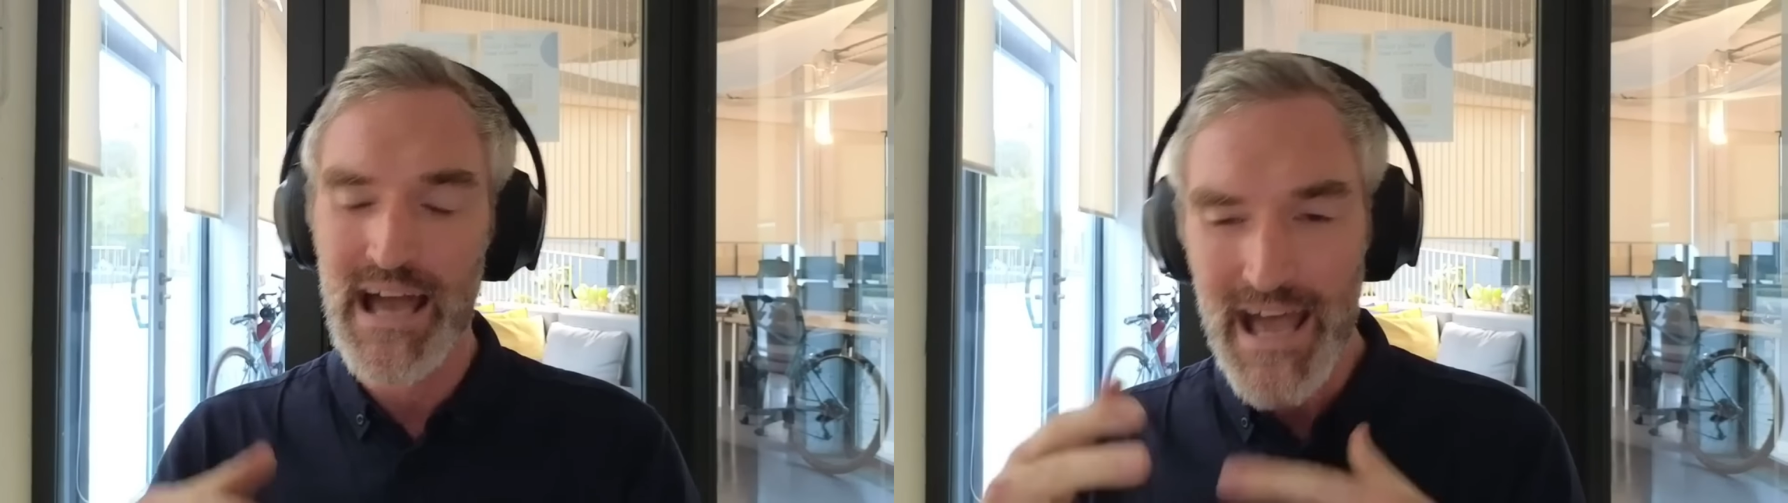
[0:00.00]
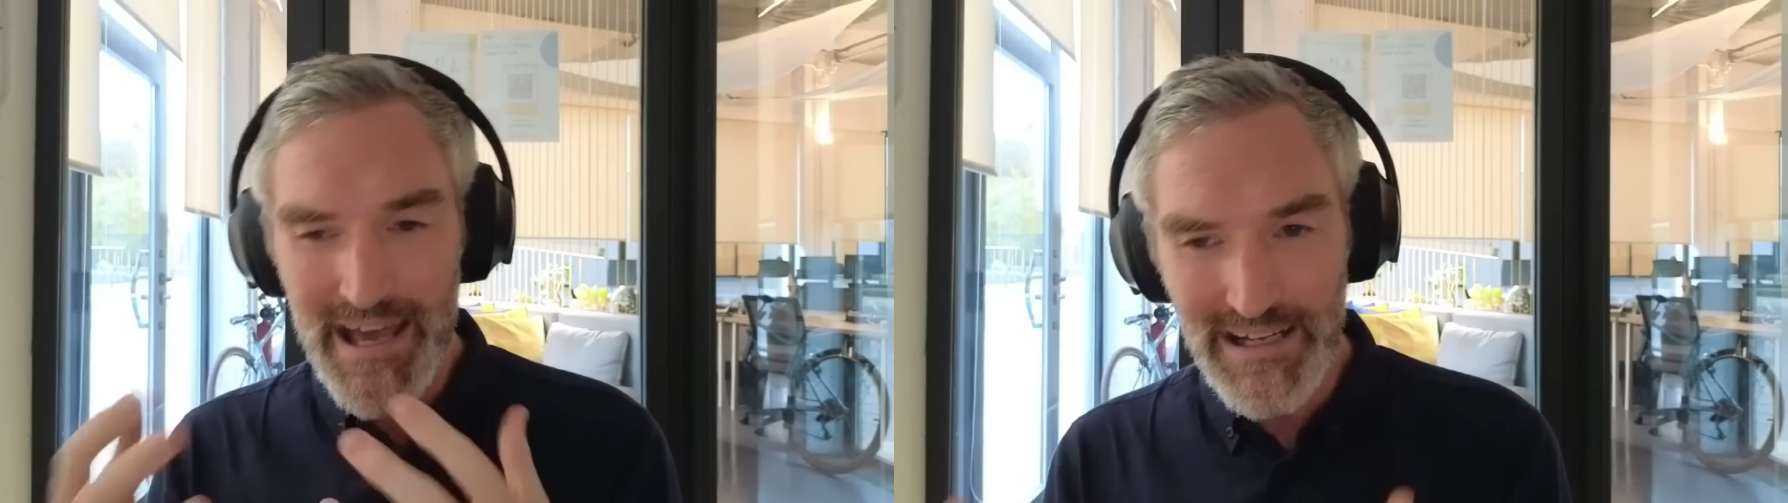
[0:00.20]

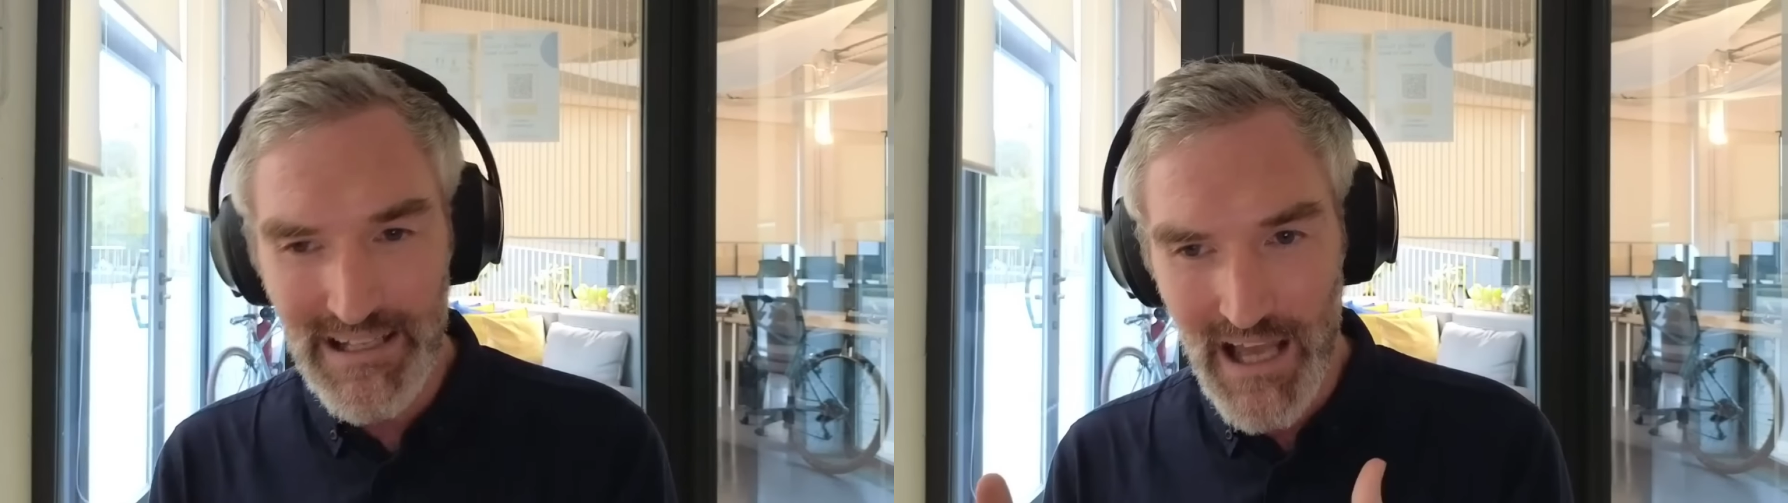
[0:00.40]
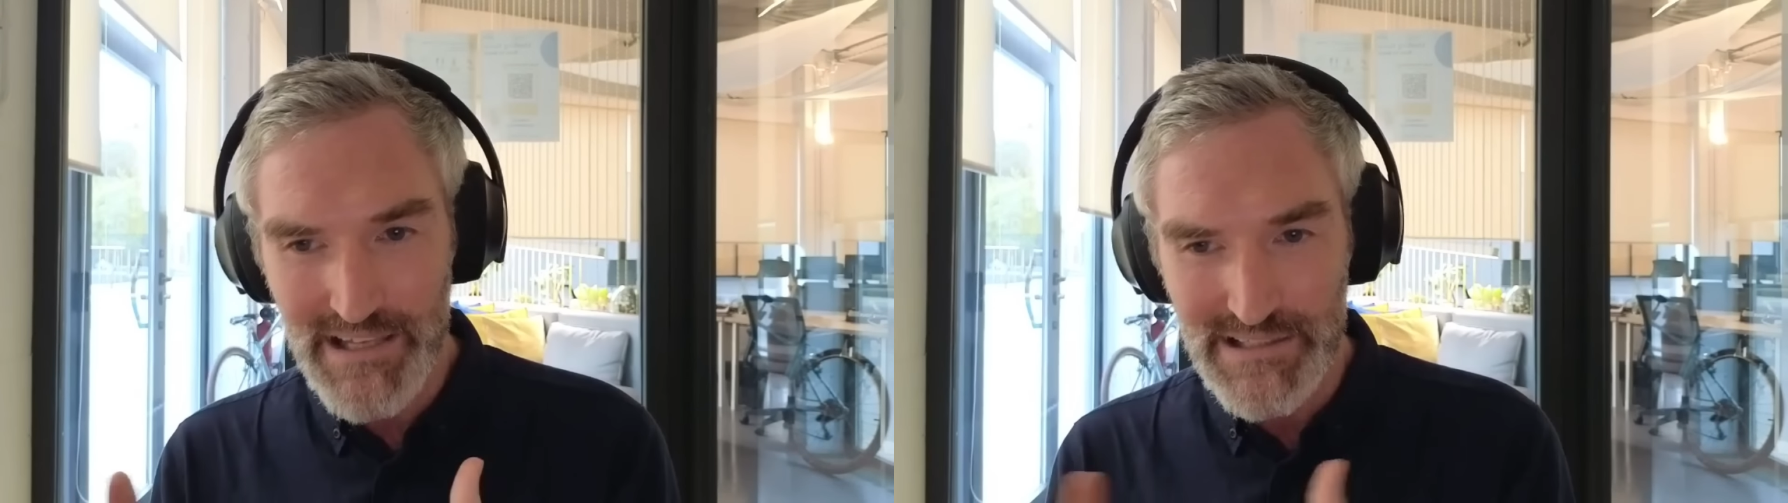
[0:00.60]

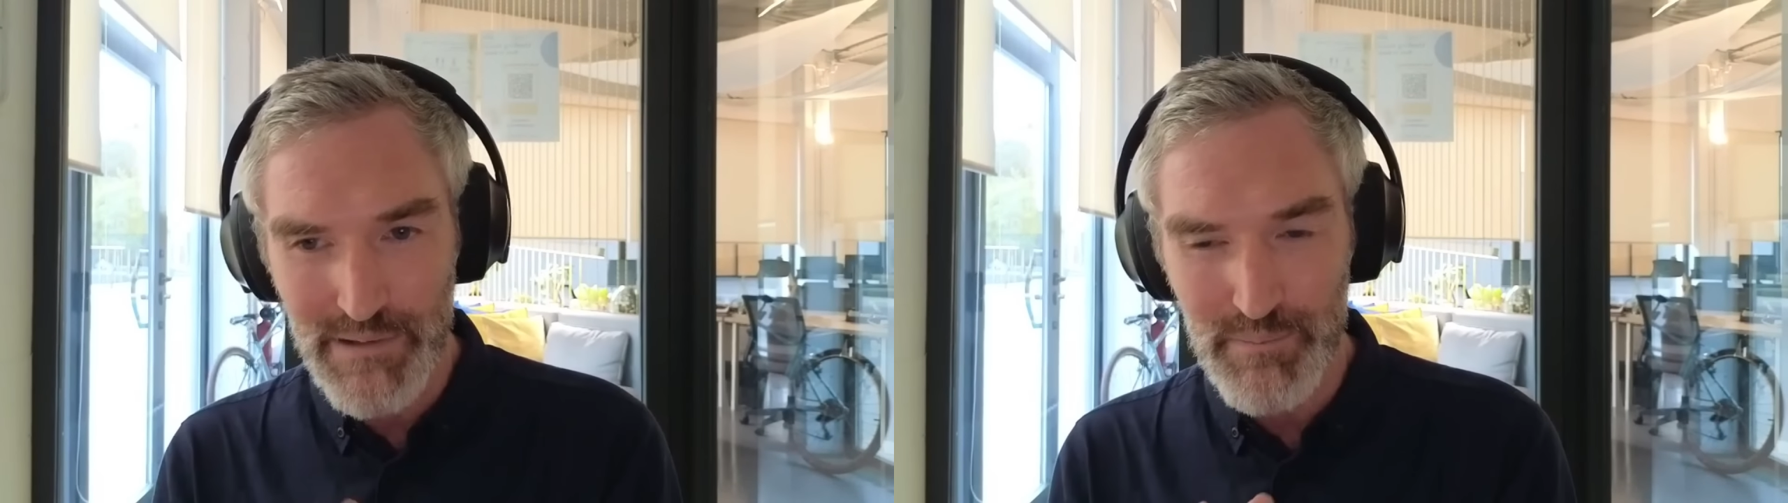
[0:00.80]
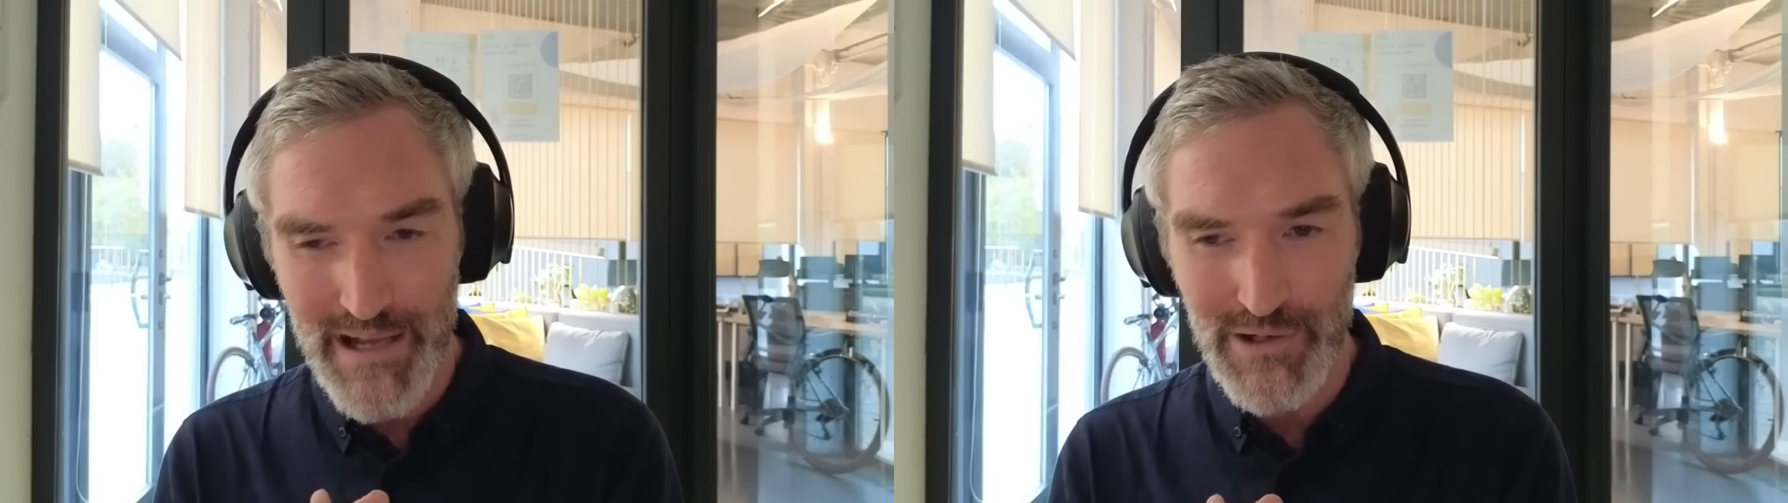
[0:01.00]

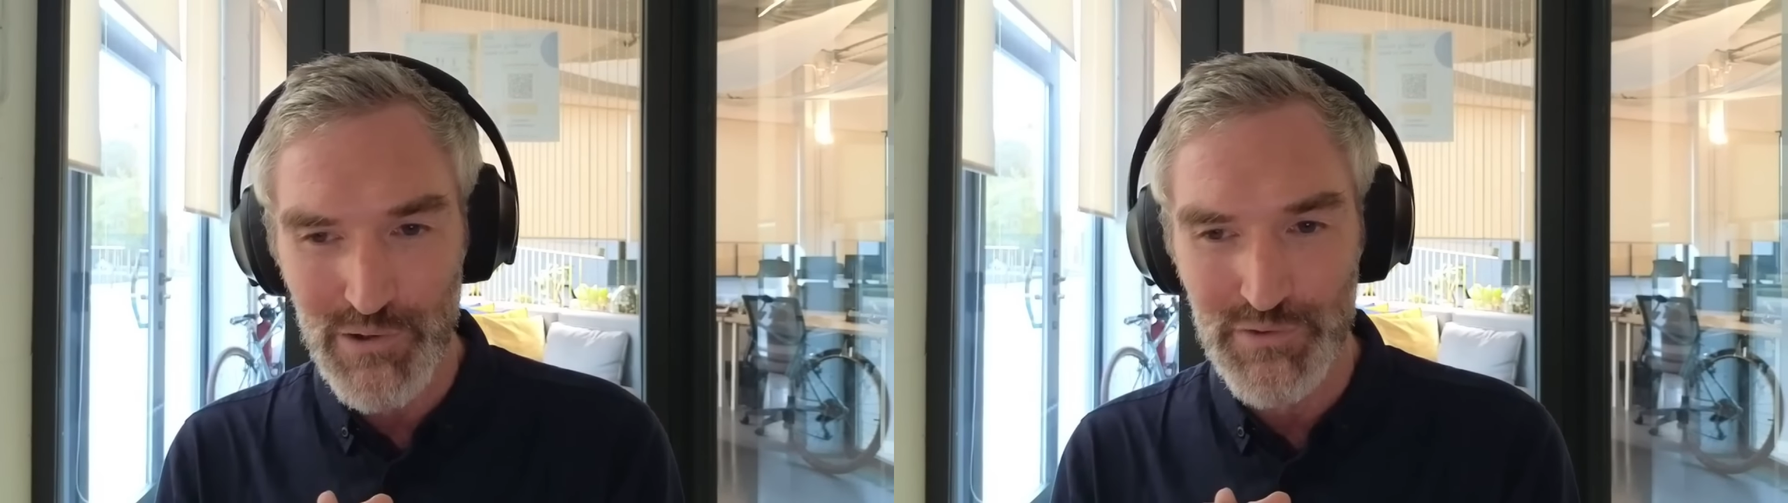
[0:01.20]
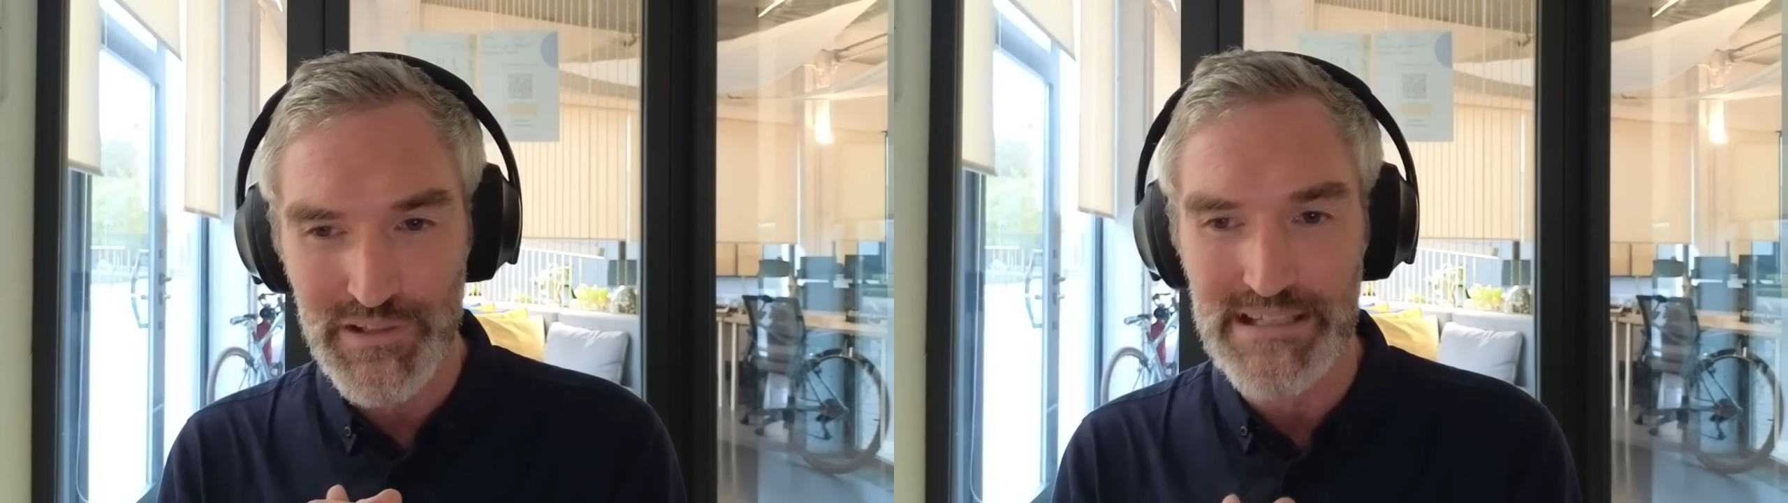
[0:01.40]
analyzing
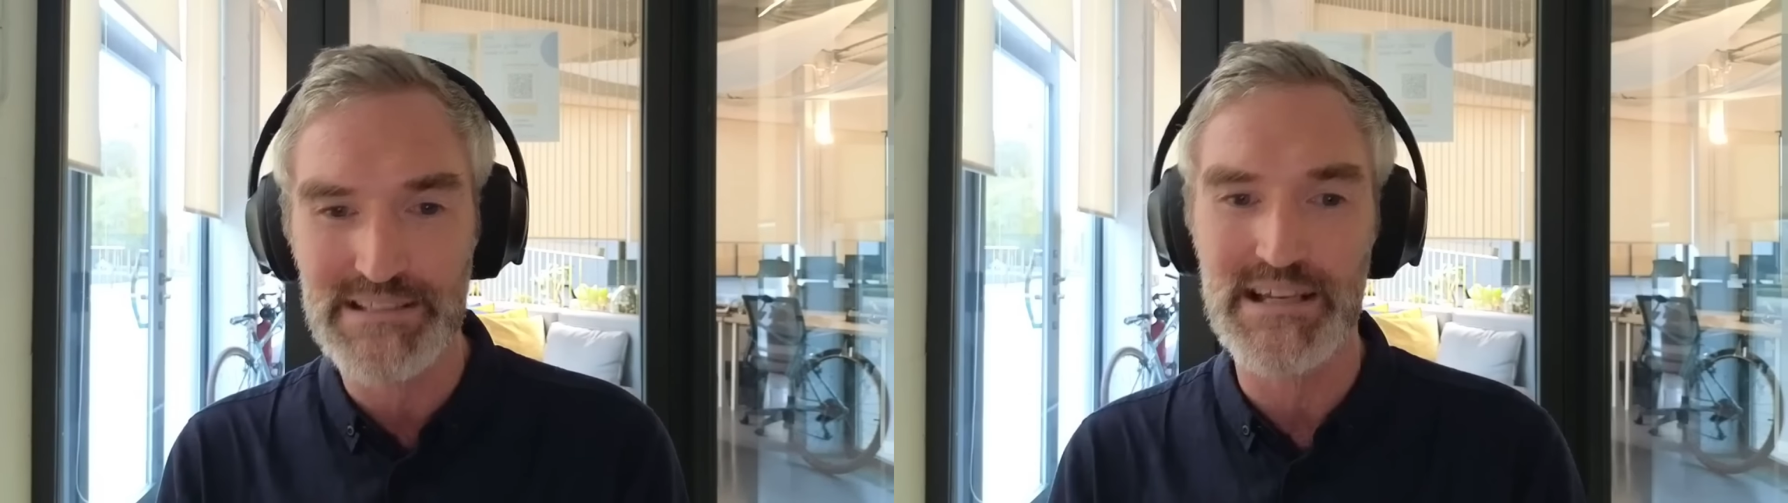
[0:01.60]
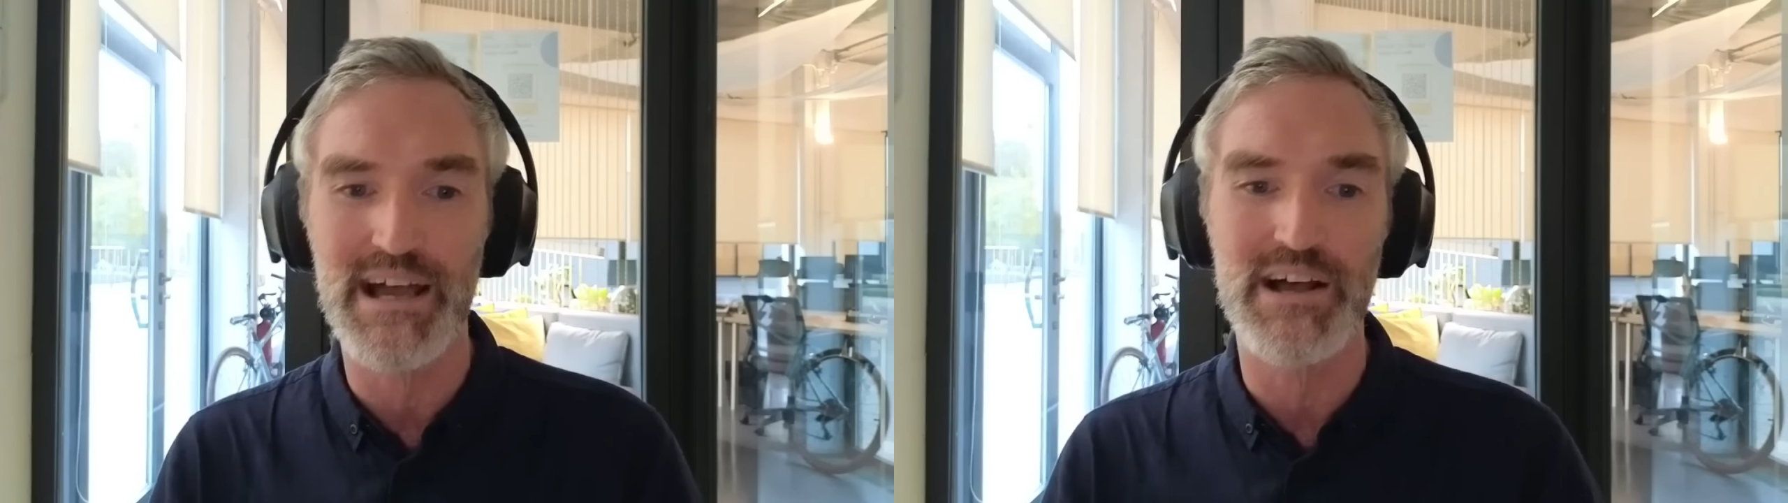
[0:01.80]
medical
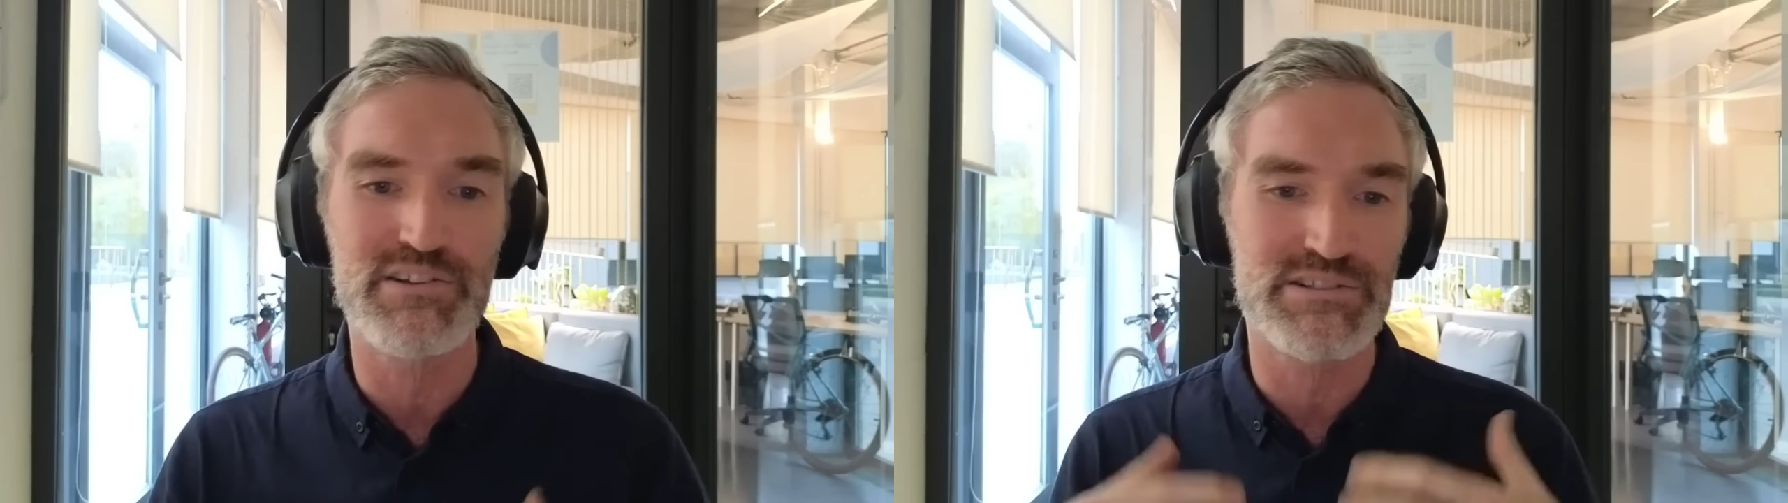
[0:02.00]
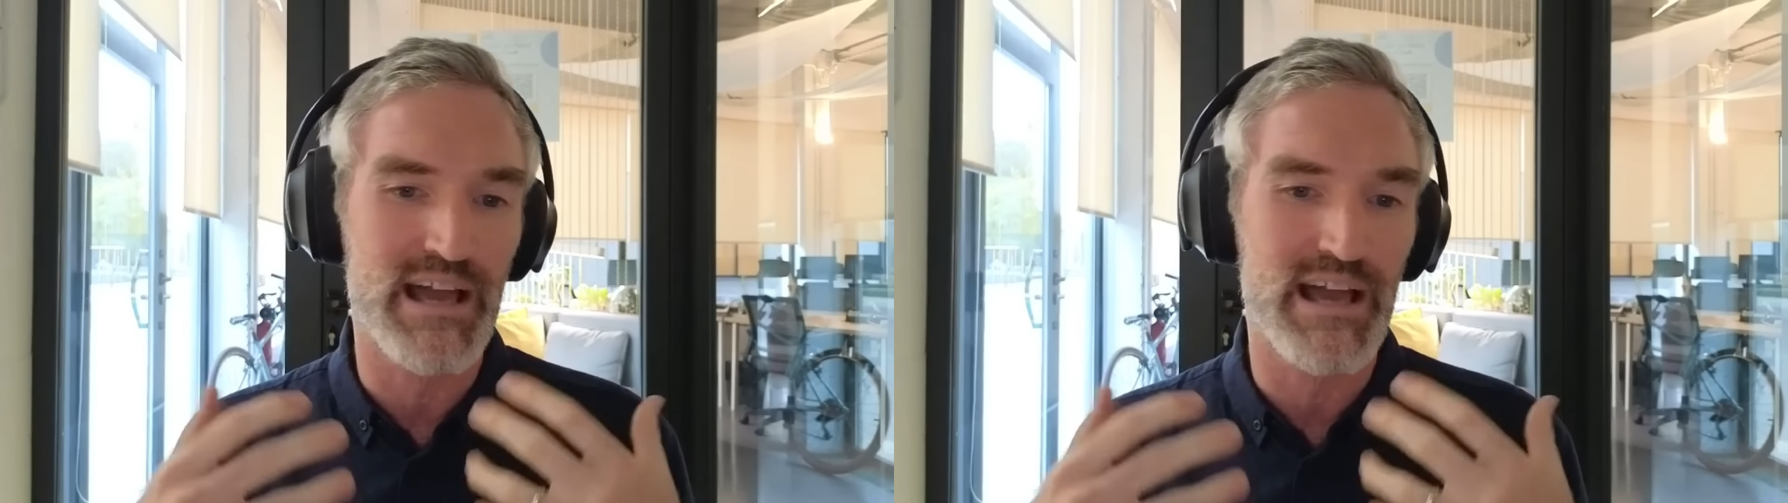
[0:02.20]
details,